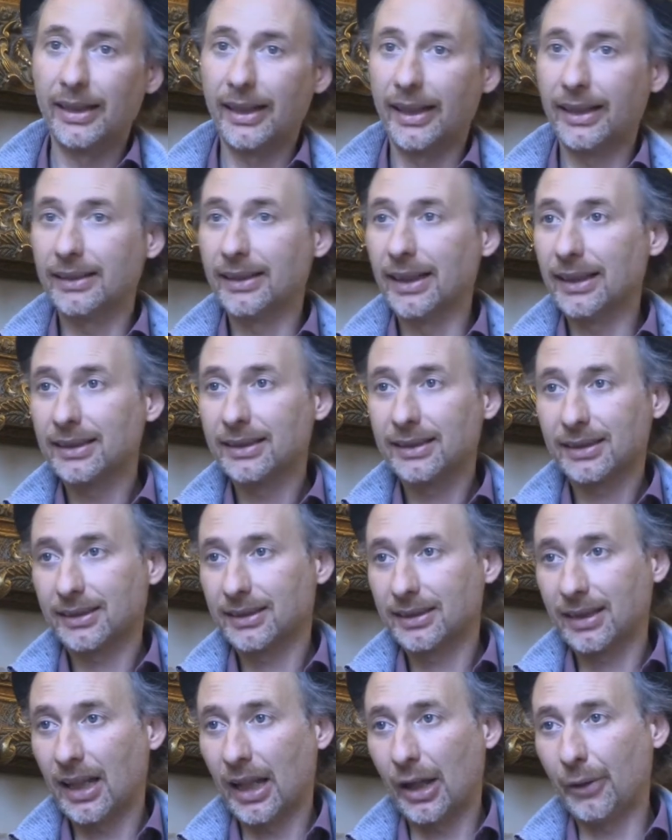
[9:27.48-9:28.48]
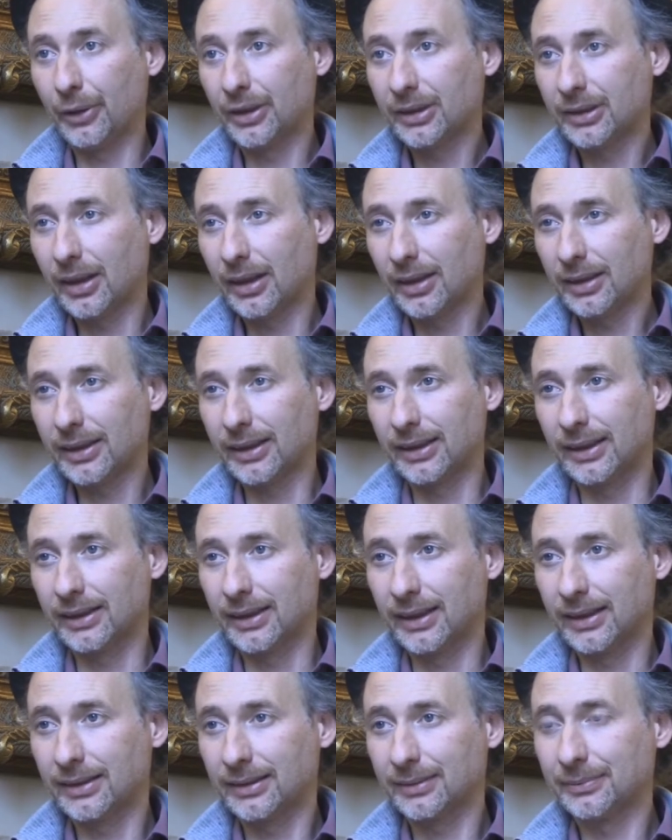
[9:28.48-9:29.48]
And that's how it started.
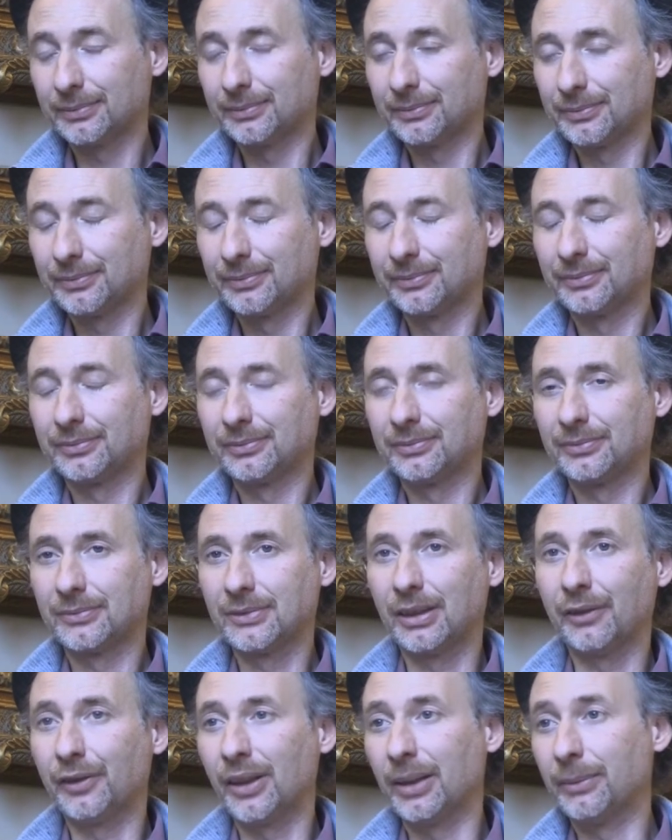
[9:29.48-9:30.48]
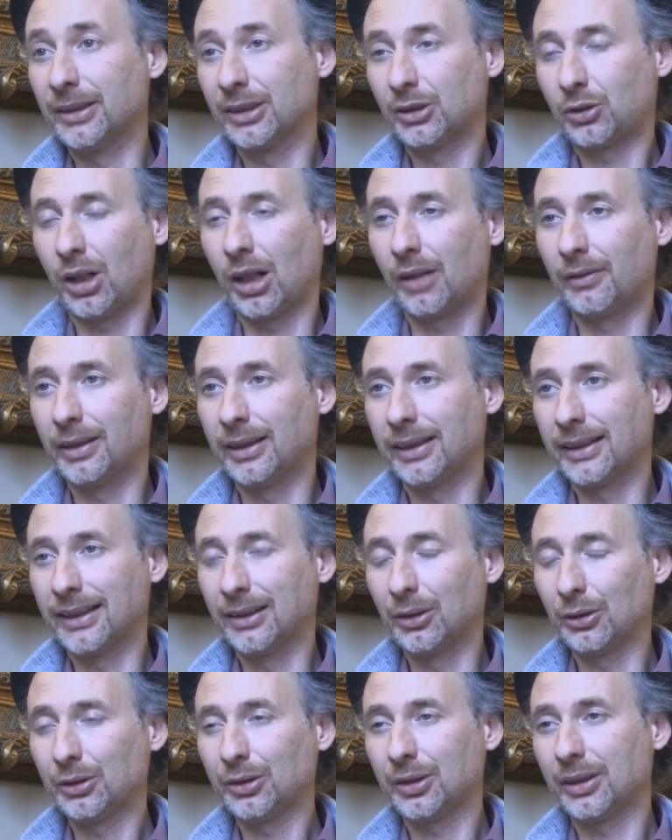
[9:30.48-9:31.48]
And then the film is traveling
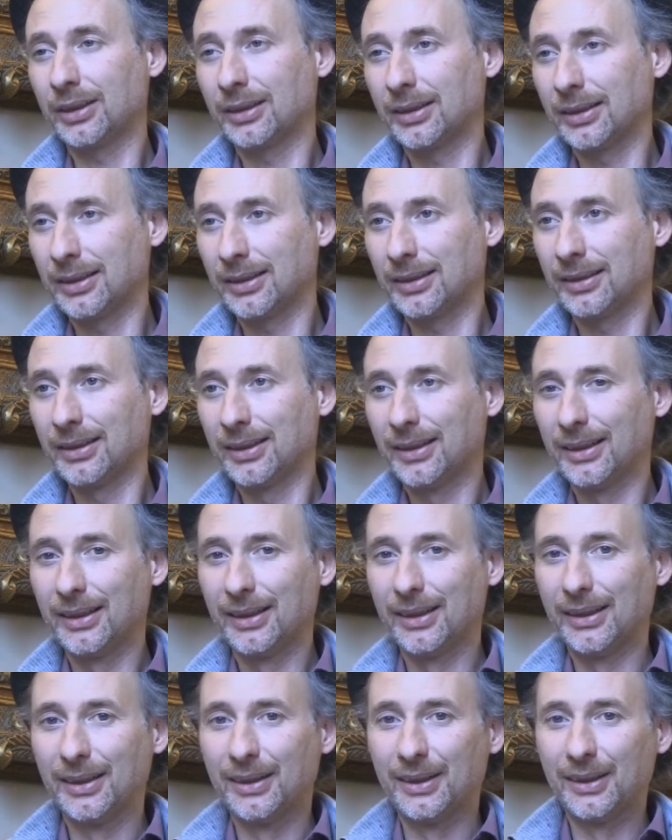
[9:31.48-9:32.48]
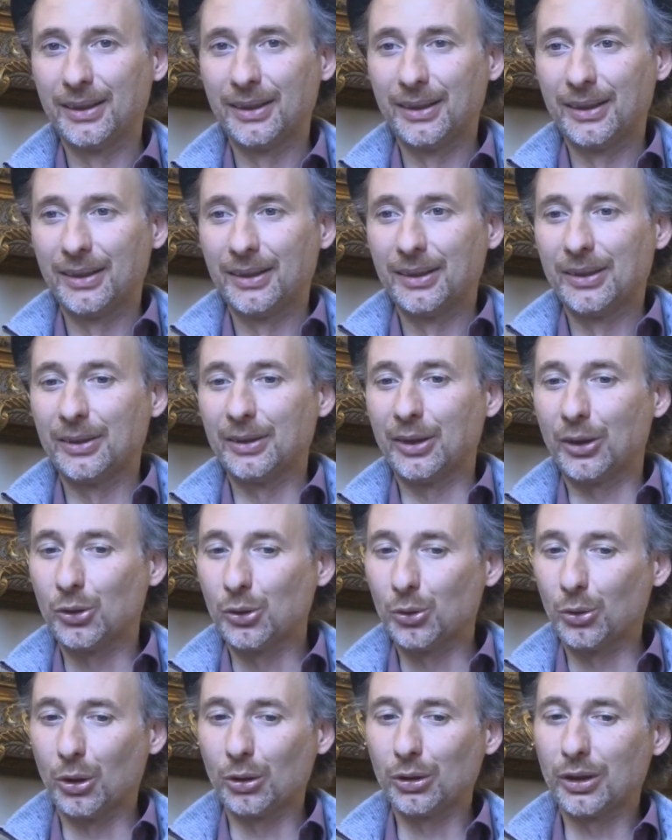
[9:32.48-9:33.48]
a lot, and the
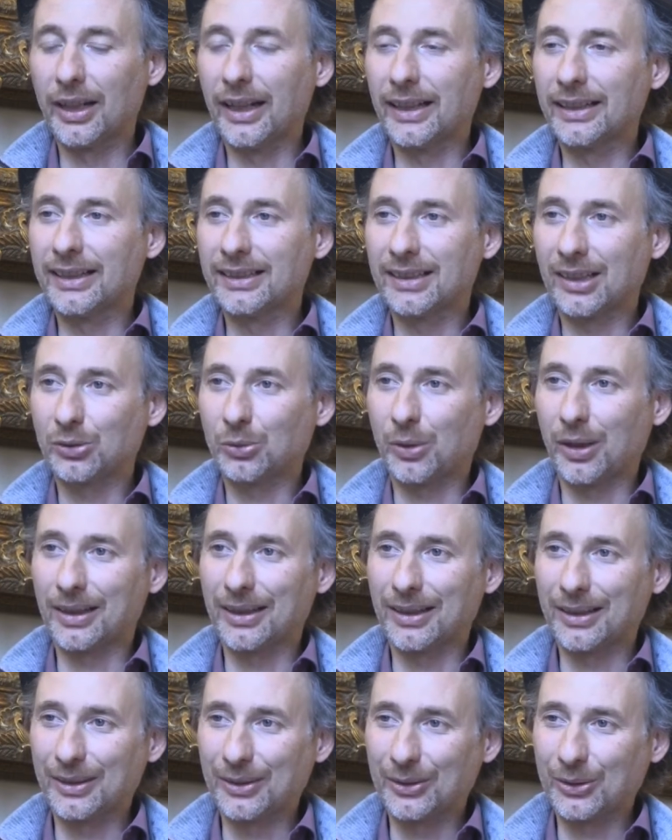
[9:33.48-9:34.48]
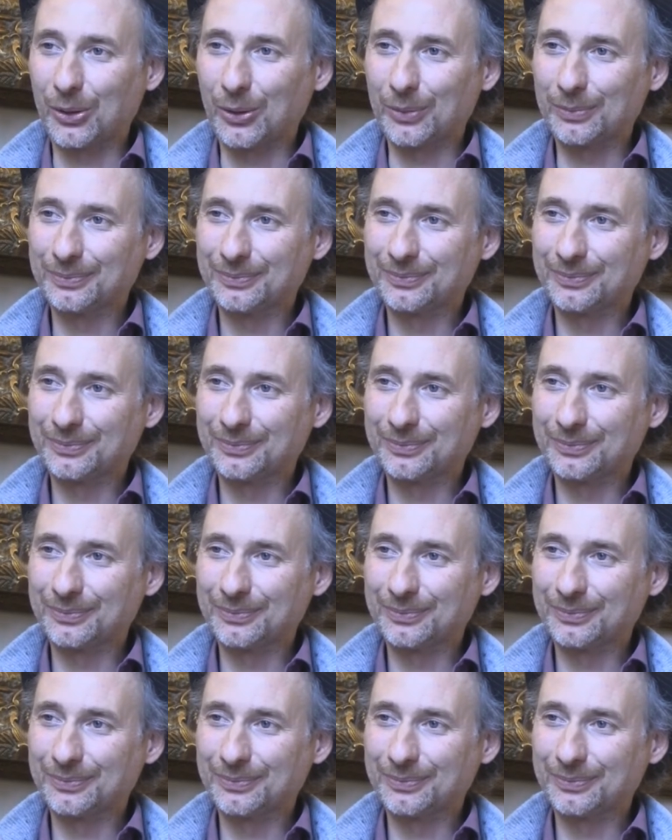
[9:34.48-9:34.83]
two old ladies as well. So.